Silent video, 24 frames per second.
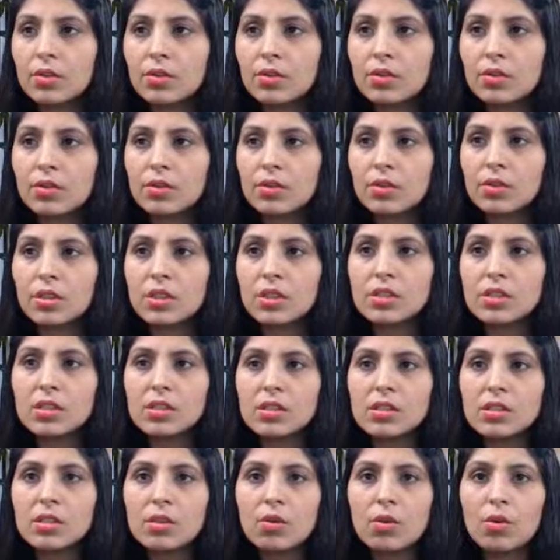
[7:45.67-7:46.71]
So this
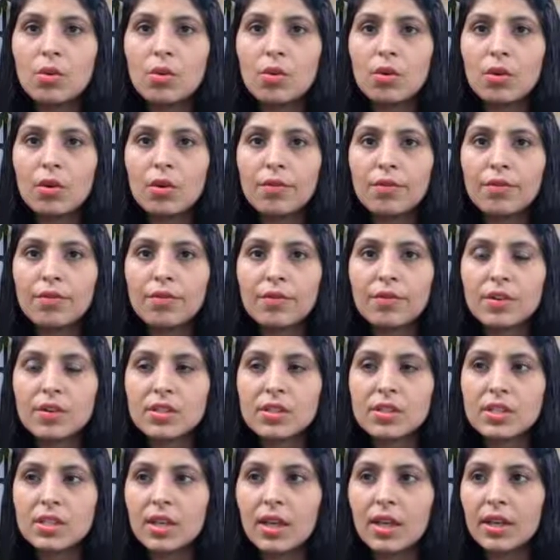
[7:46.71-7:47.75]
is the code of
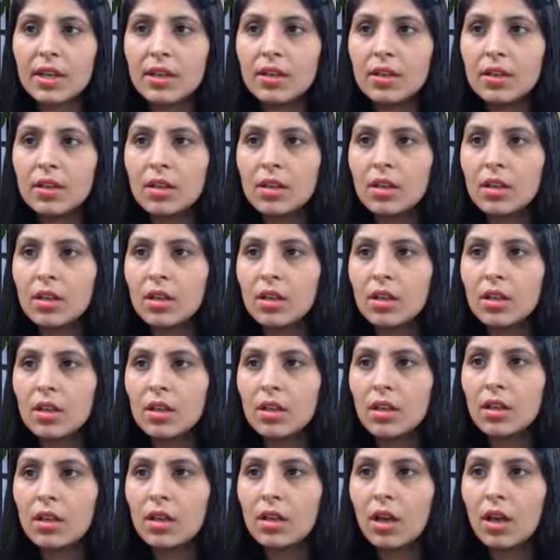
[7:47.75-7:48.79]
first line.
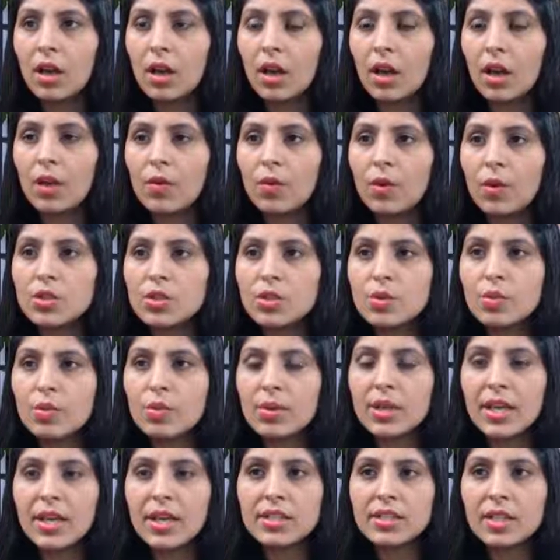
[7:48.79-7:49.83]
I want to
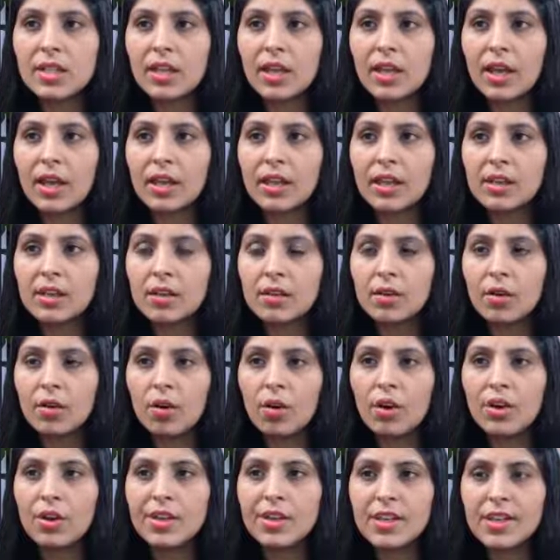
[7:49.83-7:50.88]
create a line
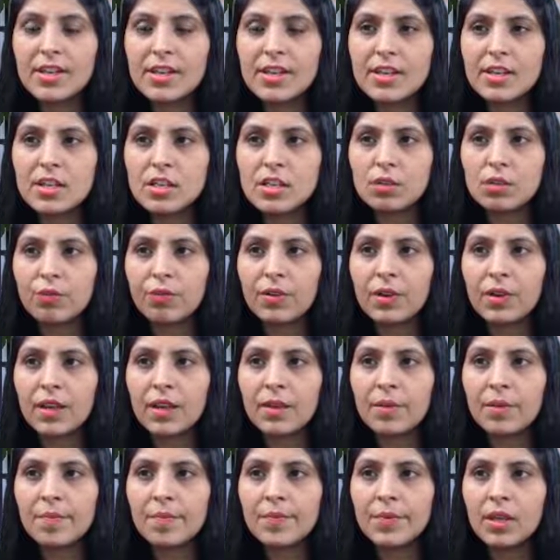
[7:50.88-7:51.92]
on each
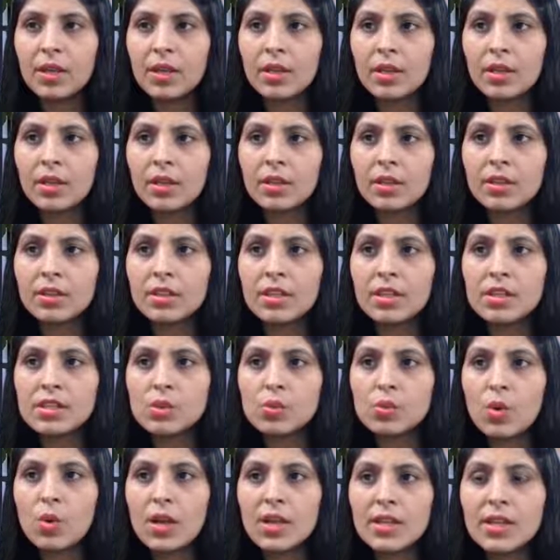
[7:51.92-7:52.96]
frame.
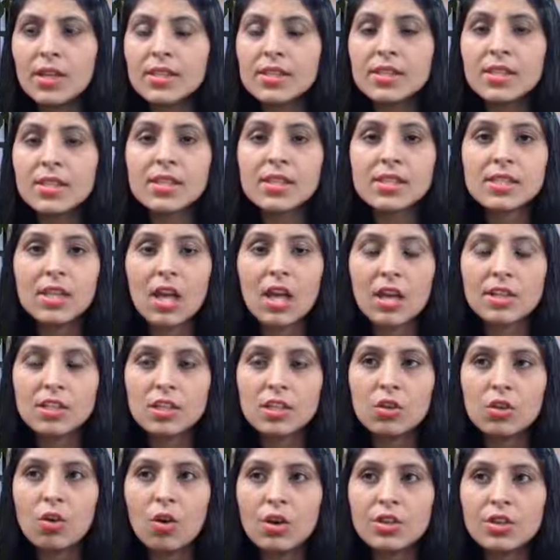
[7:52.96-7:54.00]
This one is the
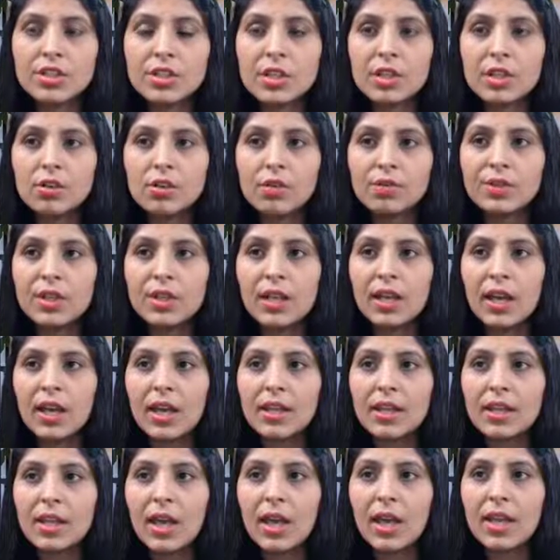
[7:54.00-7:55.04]
starting coordinate of the
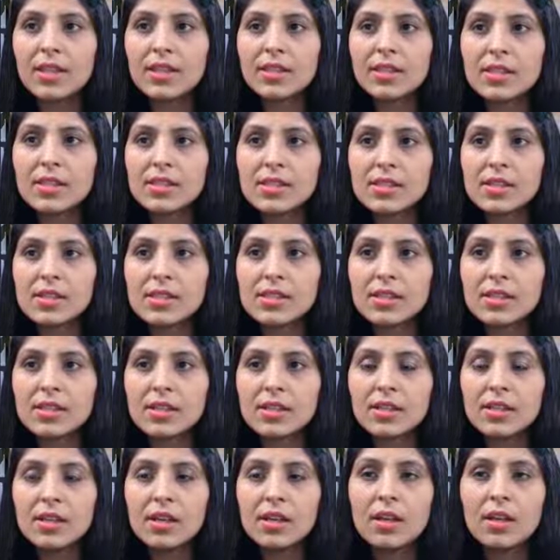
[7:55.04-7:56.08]
line, and this is
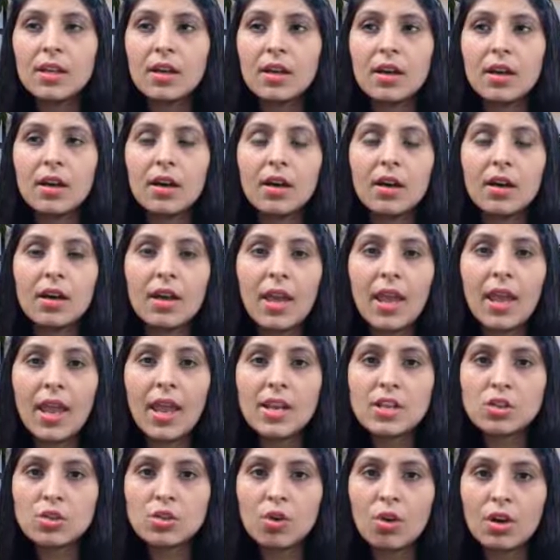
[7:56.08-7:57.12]
the
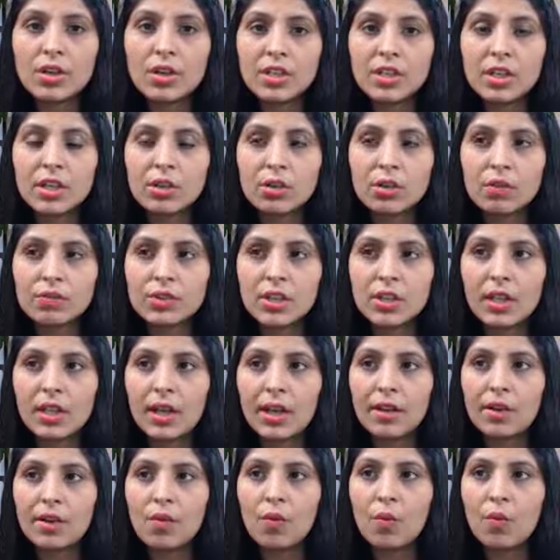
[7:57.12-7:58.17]
end coordinate of the
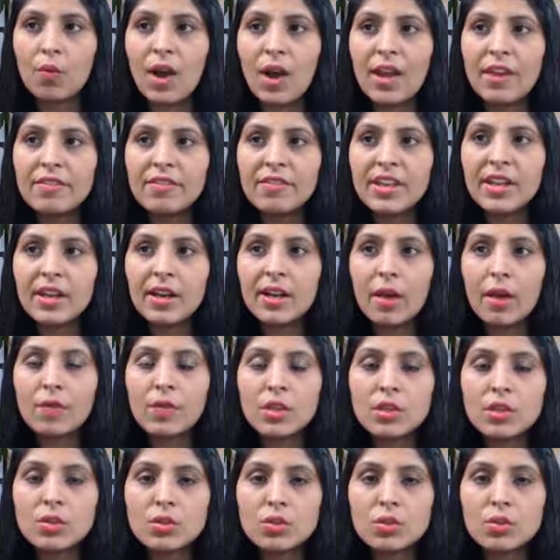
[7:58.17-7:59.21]
line. Why we are
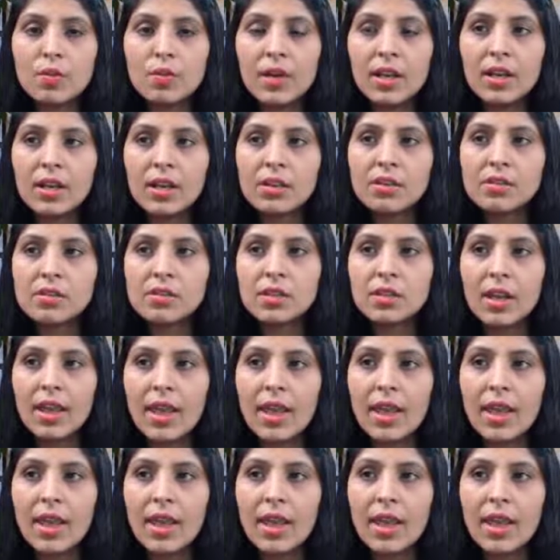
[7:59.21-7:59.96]
having 2 values,